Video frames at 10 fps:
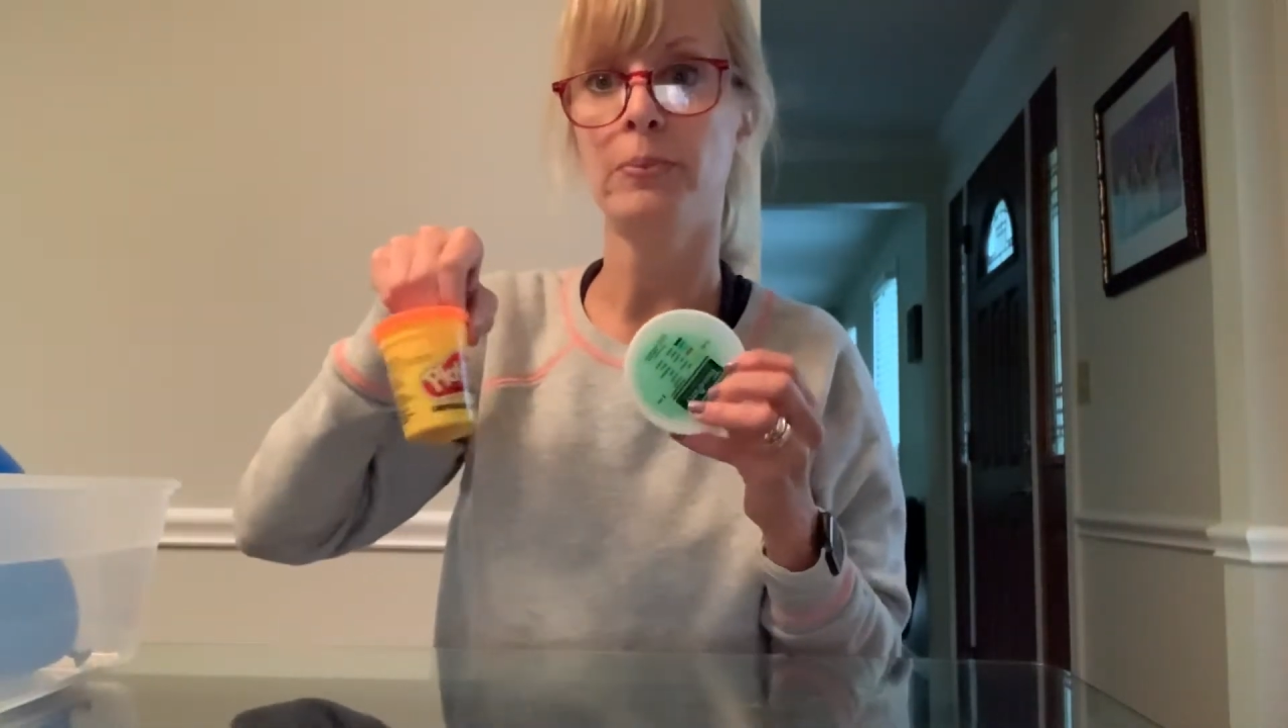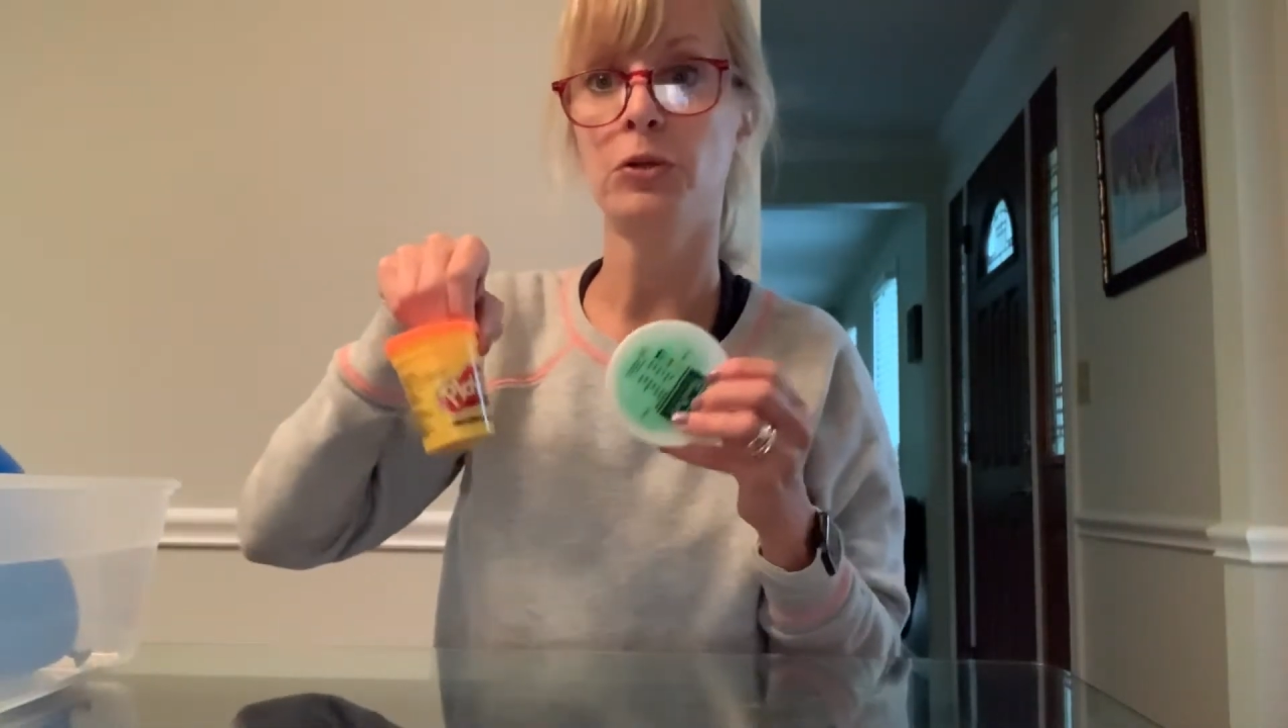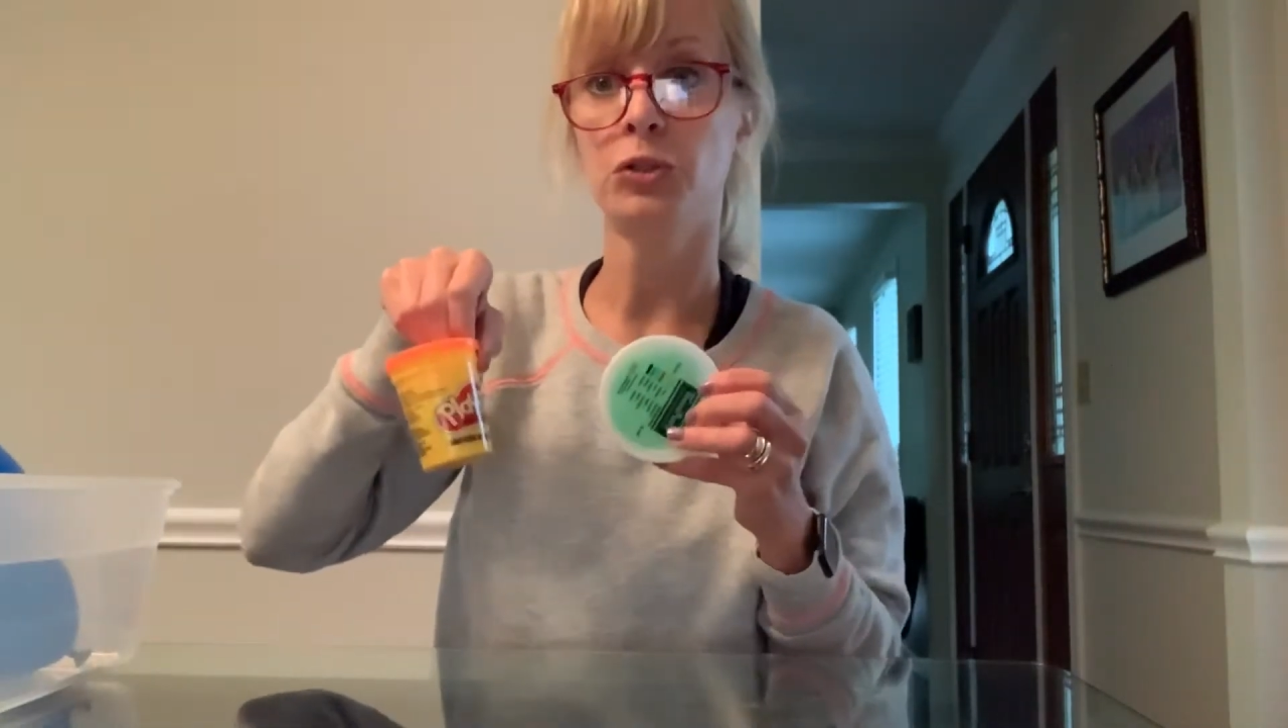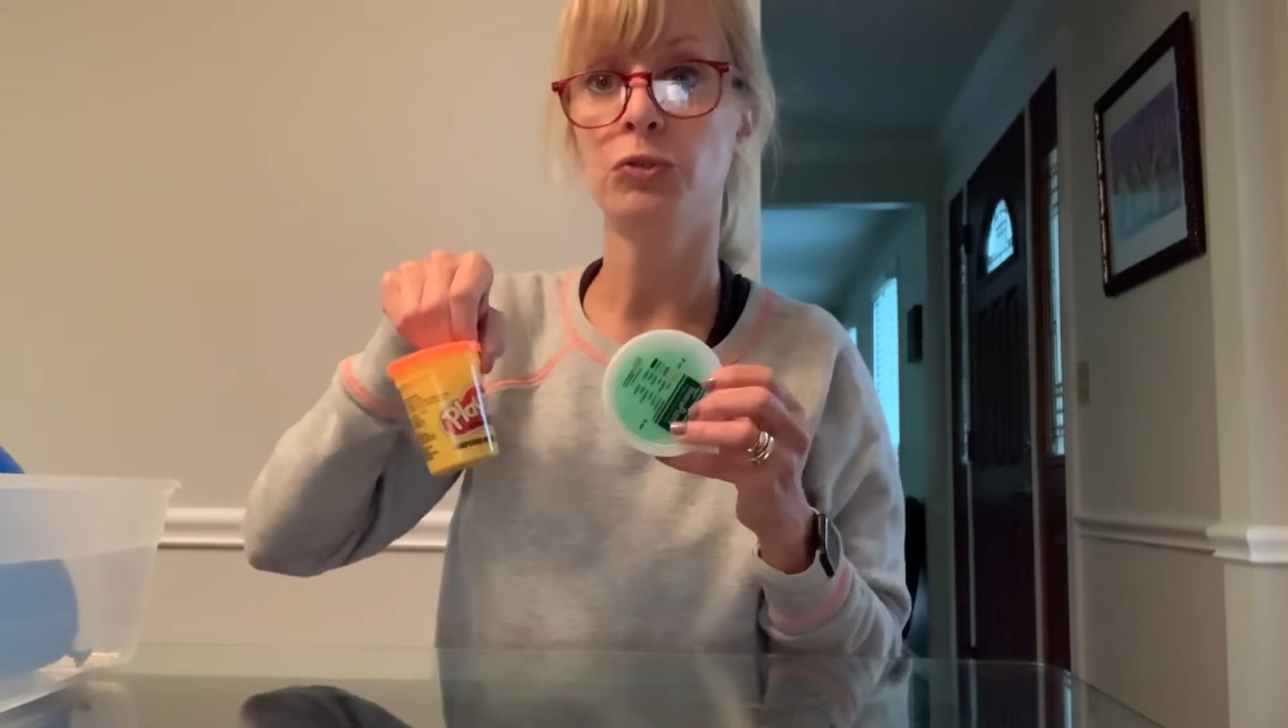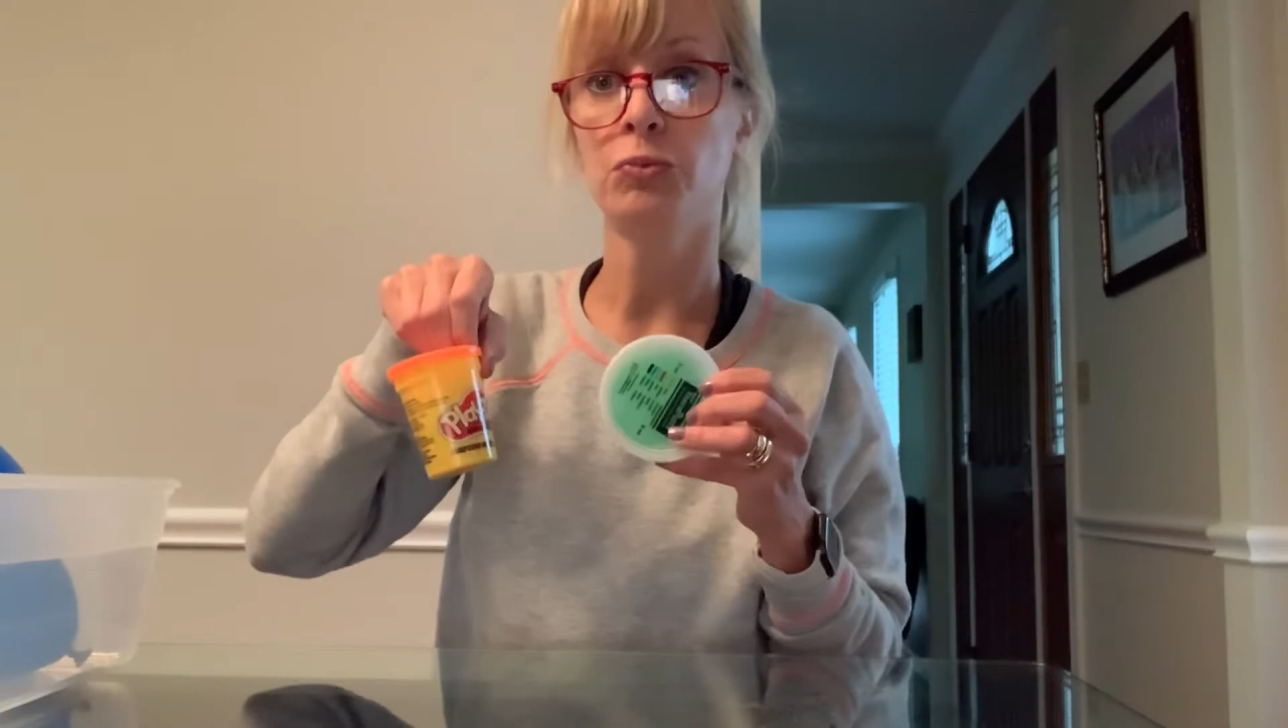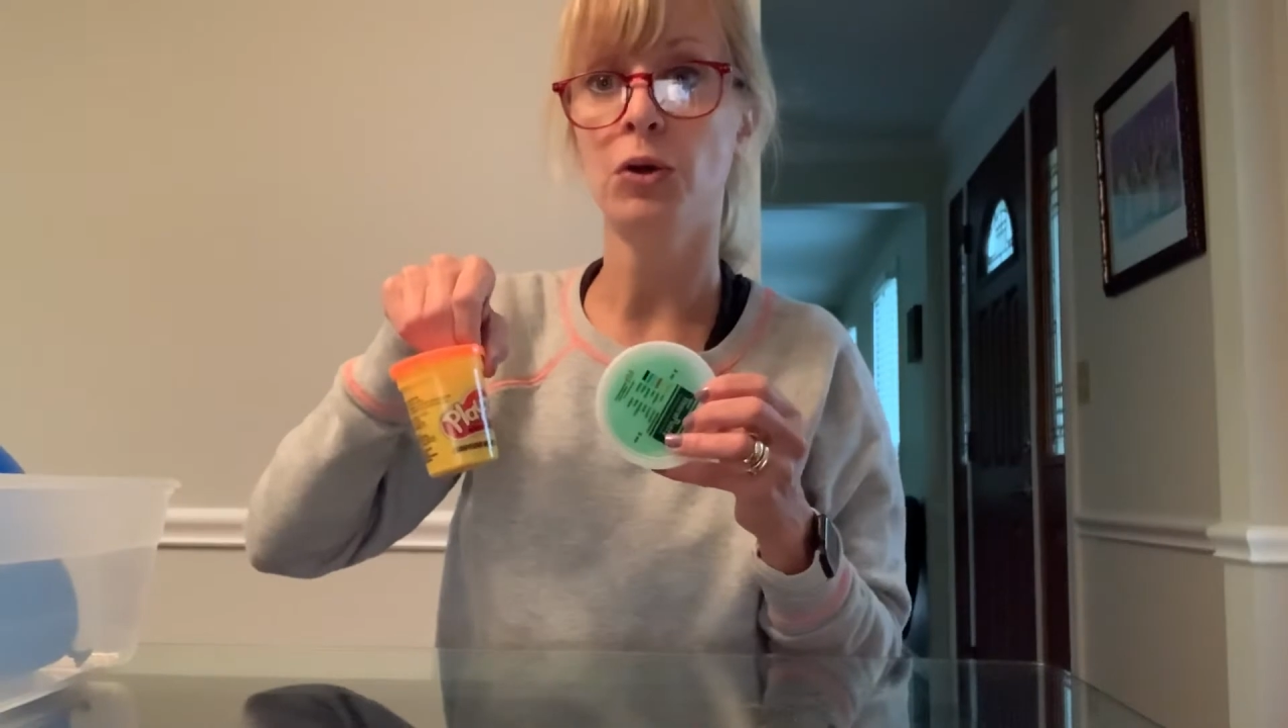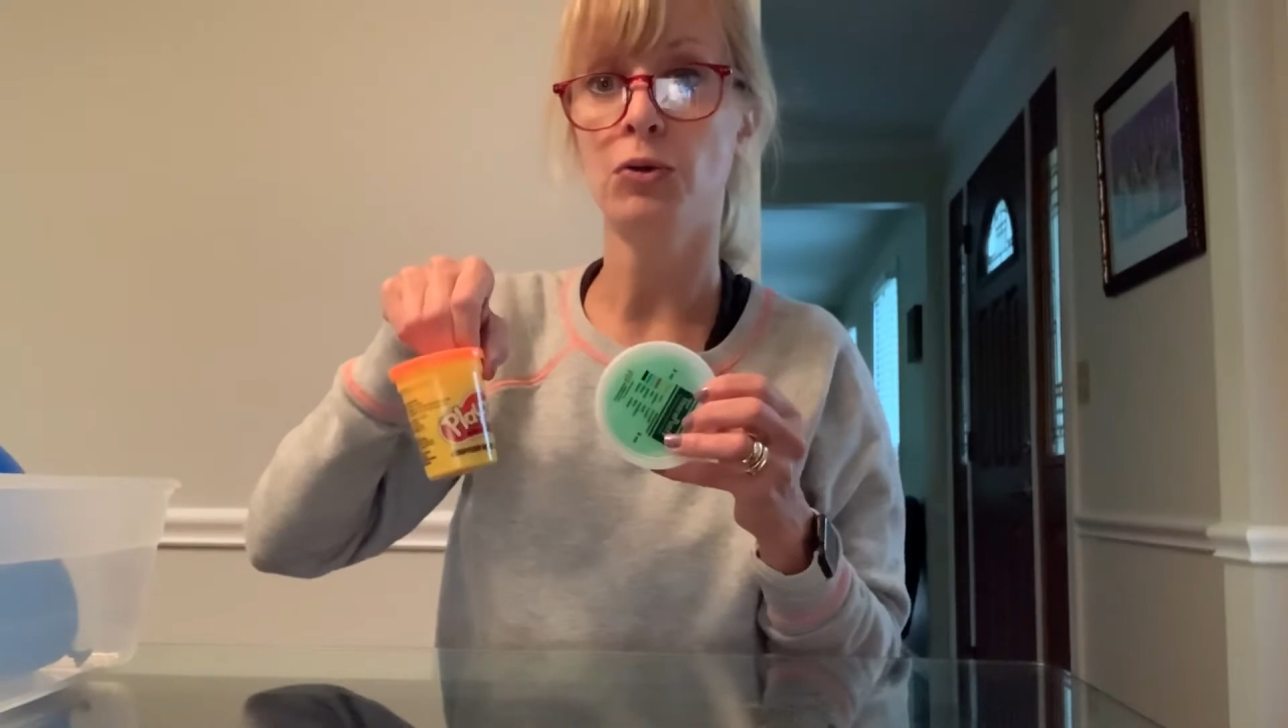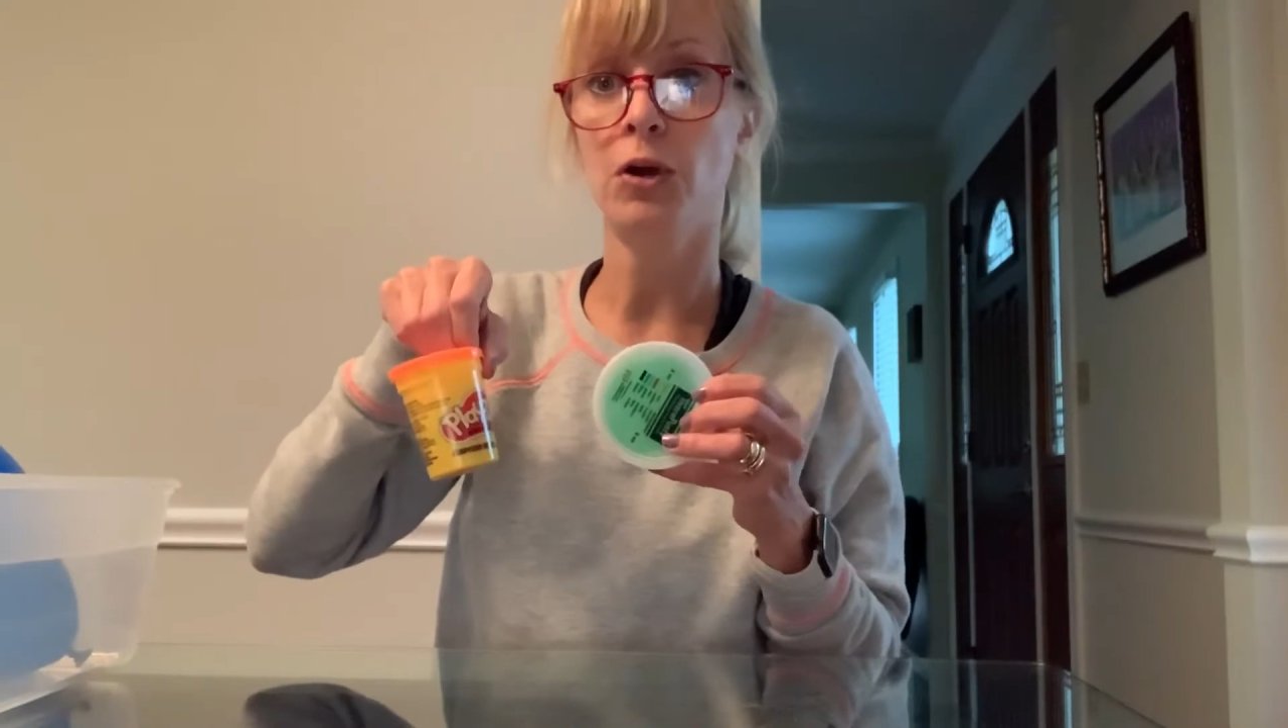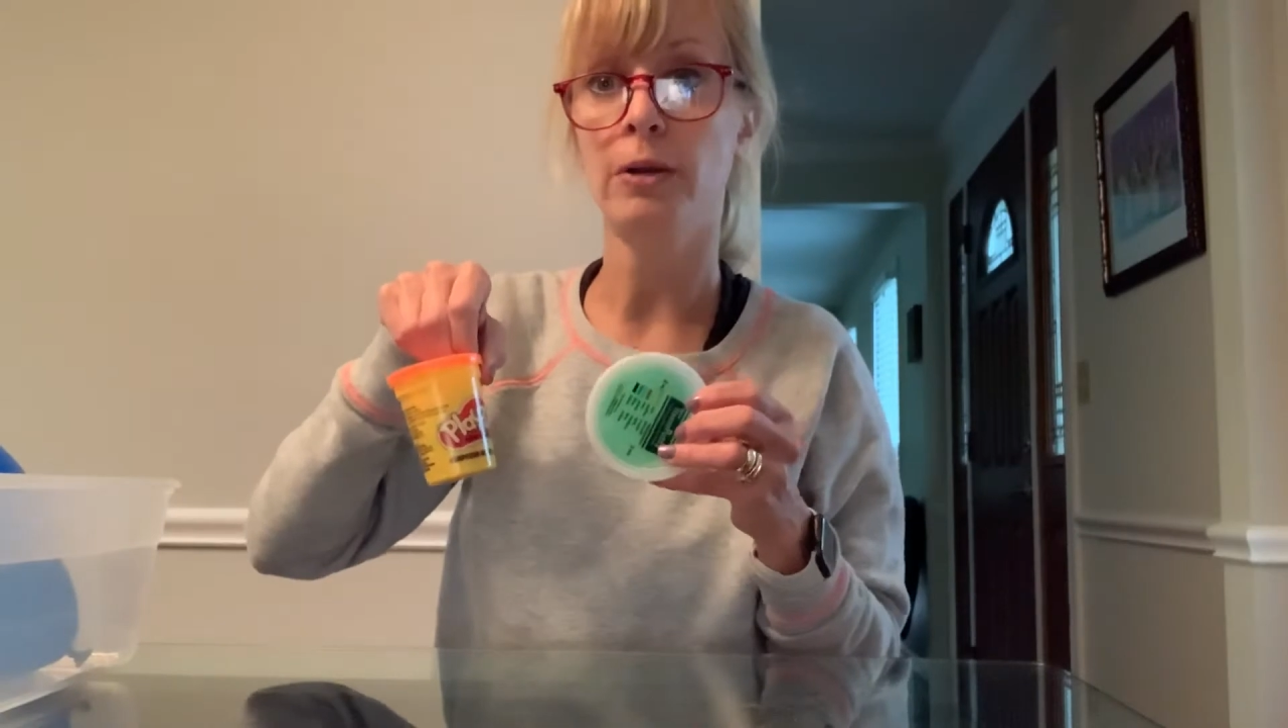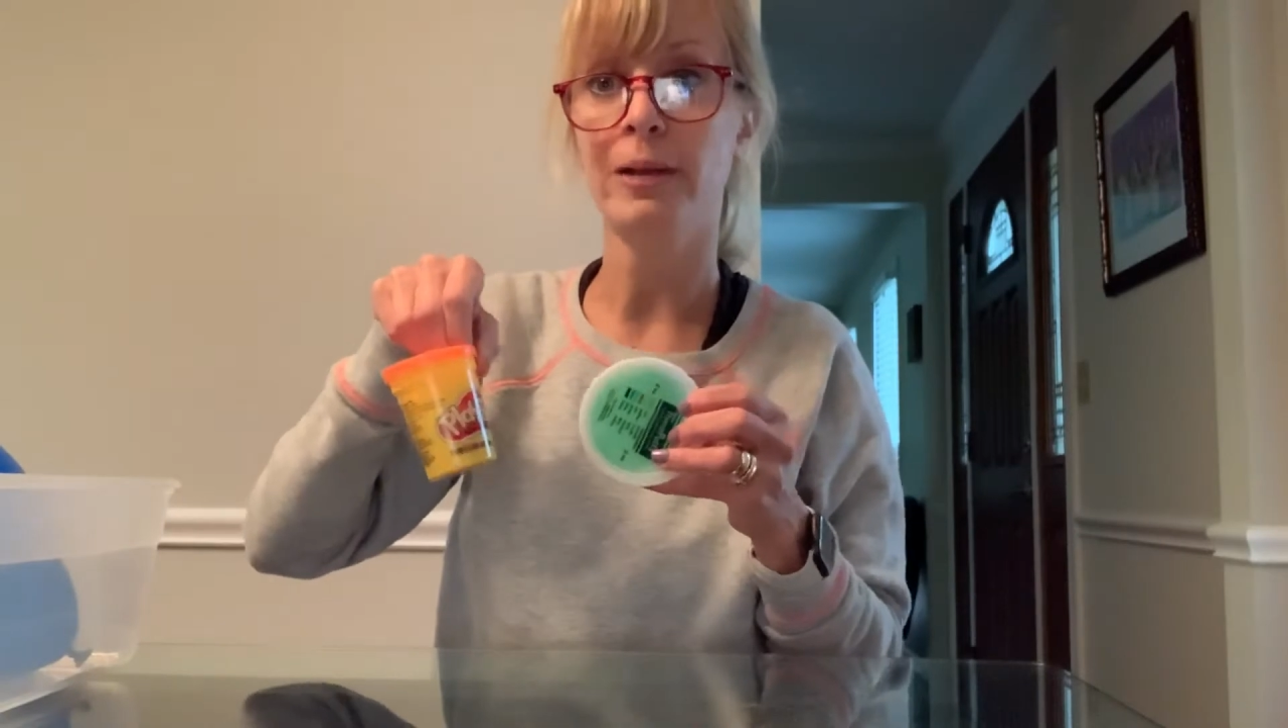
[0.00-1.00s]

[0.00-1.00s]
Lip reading: or do rote arm